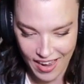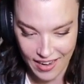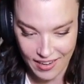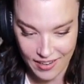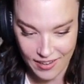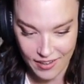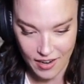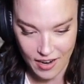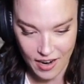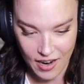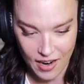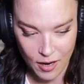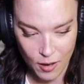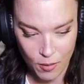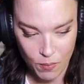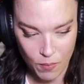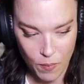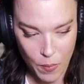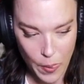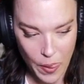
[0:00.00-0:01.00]
And
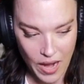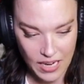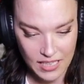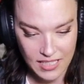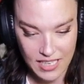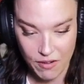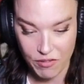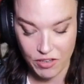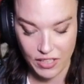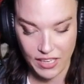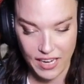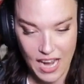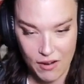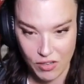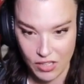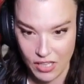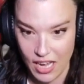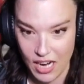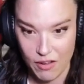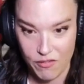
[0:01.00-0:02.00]
um, I definitely have
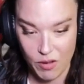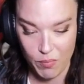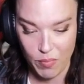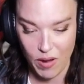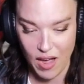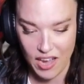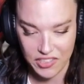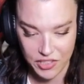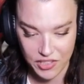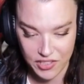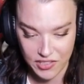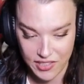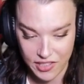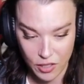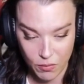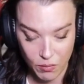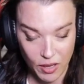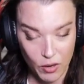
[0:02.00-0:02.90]
a lot of imposter syndrome.